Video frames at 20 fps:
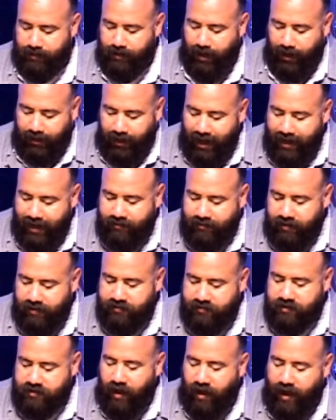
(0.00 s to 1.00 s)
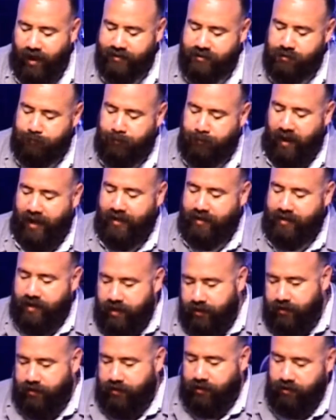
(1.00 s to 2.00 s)
I like these thoughts by
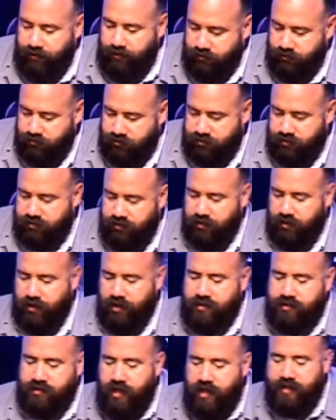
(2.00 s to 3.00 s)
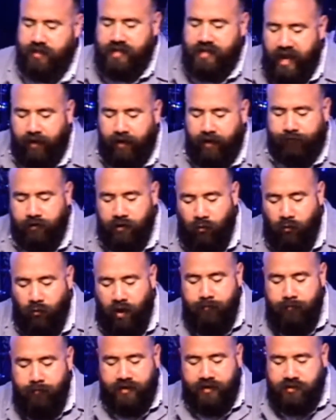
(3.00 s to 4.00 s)
Kent Hughes. He says,
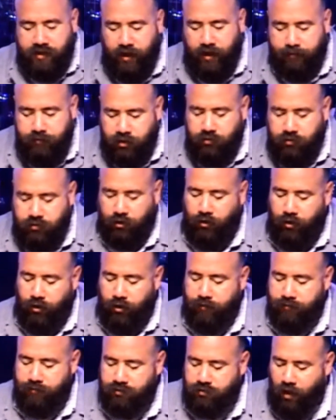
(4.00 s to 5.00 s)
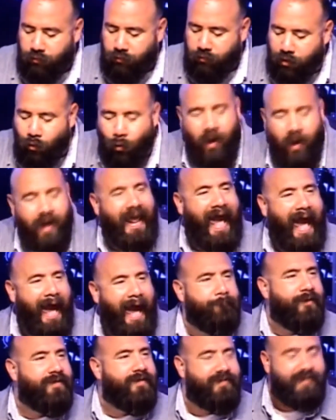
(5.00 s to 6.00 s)
Everyone must come to terms with what
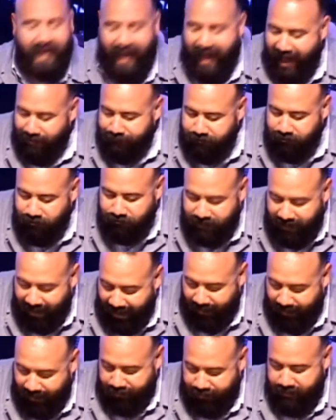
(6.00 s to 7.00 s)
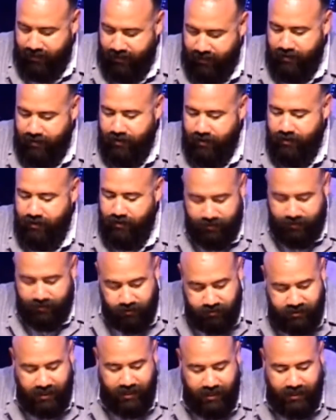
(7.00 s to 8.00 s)
happens after death. You
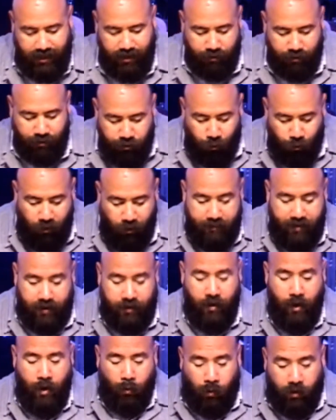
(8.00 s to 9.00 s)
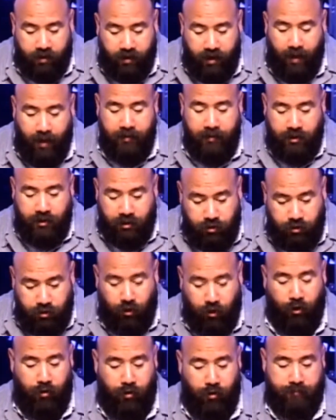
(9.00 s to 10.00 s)
see, here the women were coming to
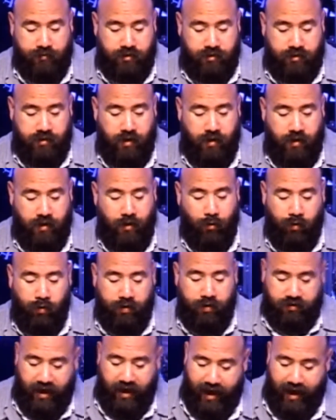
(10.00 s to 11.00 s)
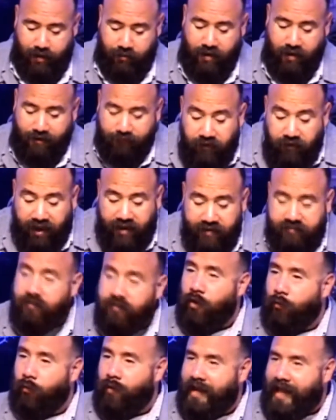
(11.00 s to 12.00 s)
terms with death,
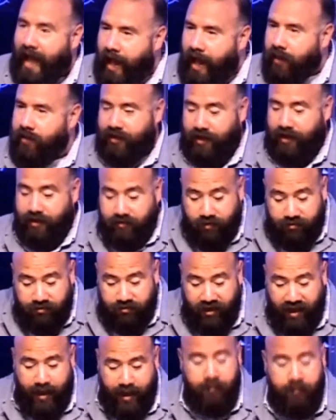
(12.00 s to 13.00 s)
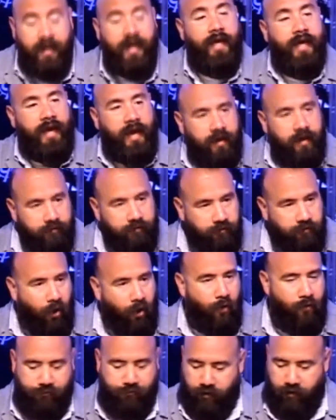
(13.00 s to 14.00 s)
facing the reality. To them, it is
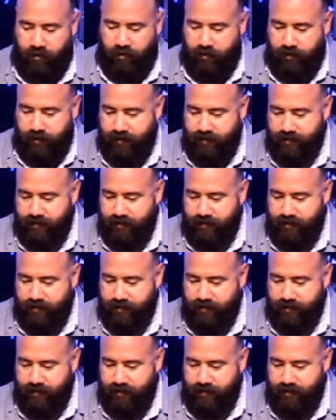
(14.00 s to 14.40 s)
over.